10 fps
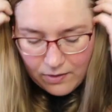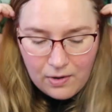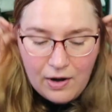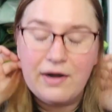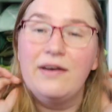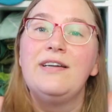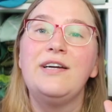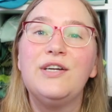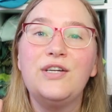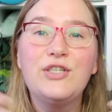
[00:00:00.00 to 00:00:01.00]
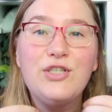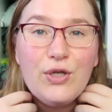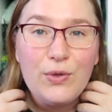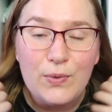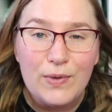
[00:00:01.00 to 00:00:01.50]
are on
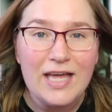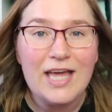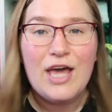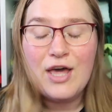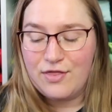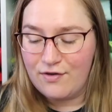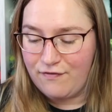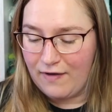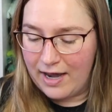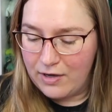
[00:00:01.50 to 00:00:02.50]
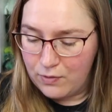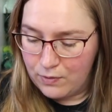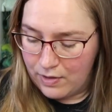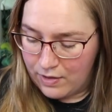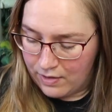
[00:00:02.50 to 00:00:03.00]
to the
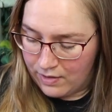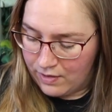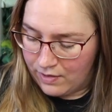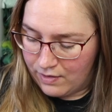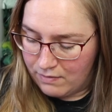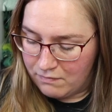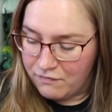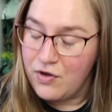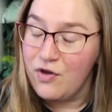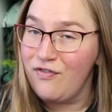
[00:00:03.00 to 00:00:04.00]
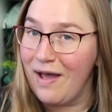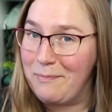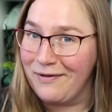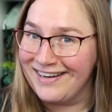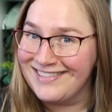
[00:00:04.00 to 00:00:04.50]
final few
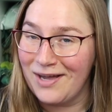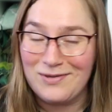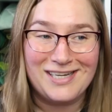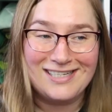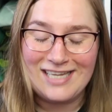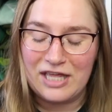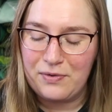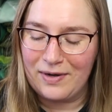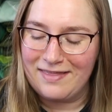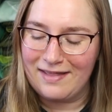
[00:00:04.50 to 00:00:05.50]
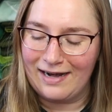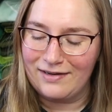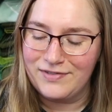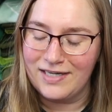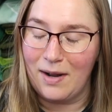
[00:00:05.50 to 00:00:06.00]
fabrics. I was going to say 3 and then I
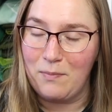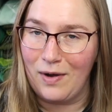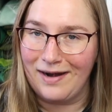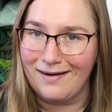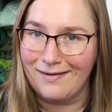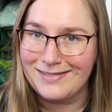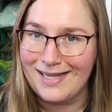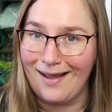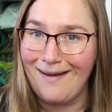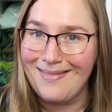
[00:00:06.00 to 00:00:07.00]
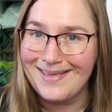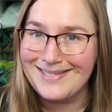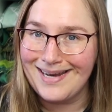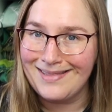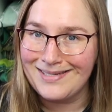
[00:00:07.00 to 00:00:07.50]
lifted up 1 and I was like, oh,
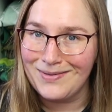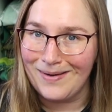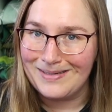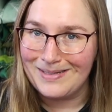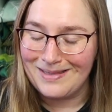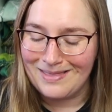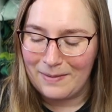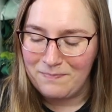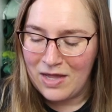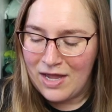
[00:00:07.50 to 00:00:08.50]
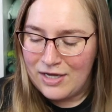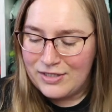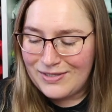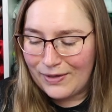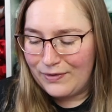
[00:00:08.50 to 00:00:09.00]
there's another 2 underneath there.
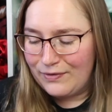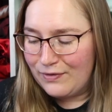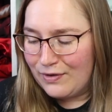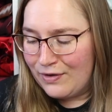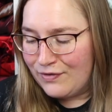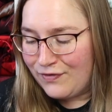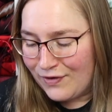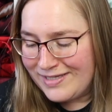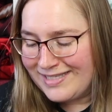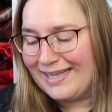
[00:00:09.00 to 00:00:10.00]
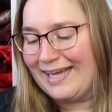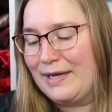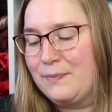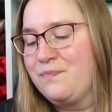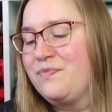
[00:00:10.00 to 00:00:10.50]
So
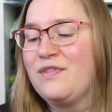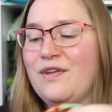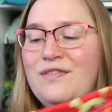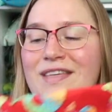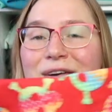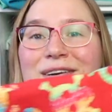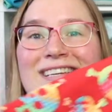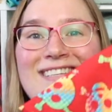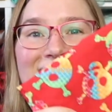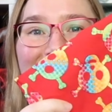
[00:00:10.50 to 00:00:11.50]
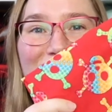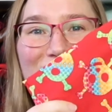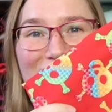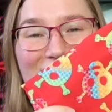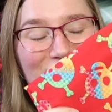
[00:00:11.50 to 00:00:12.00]
firstly, there is
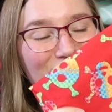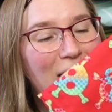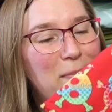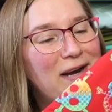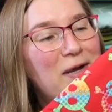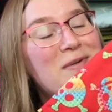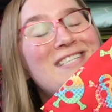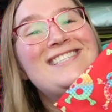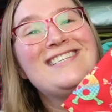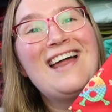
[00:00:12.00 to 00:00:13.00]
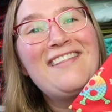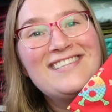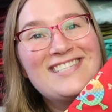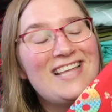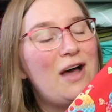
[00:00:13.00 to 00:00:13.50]
this fabric, which is another
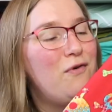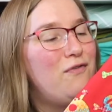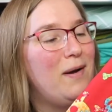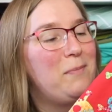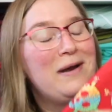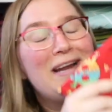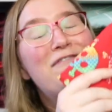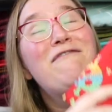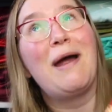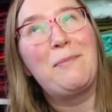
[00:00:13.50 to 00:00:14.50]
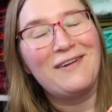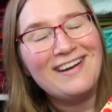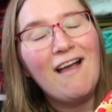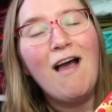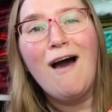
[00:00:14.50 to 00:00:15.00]
skull
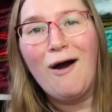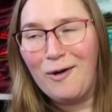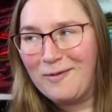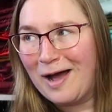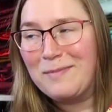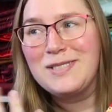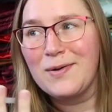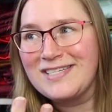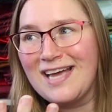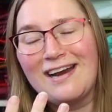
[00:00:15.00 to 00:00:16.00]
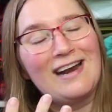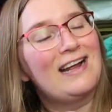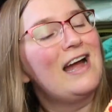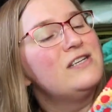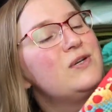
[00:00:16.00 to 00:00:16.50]
fabric. Oh, I'm so excited, I
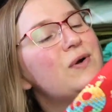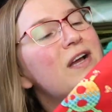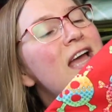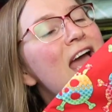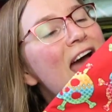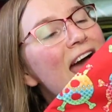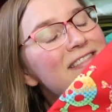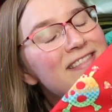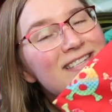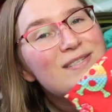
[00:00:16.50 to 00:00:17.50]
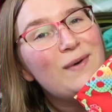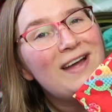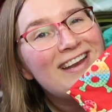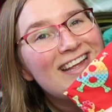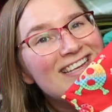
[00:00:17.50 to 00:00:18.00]
can't talk. And this
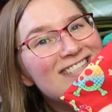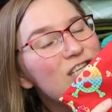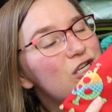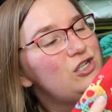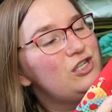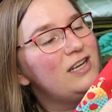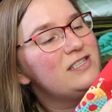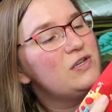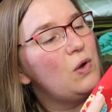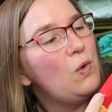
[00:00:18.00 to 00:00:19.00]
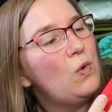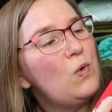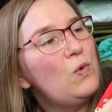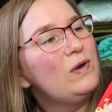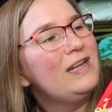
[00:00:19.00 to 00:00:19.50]
one is just
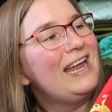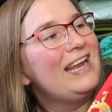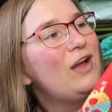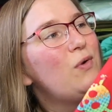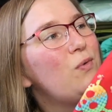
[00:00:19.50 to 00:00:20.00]
all like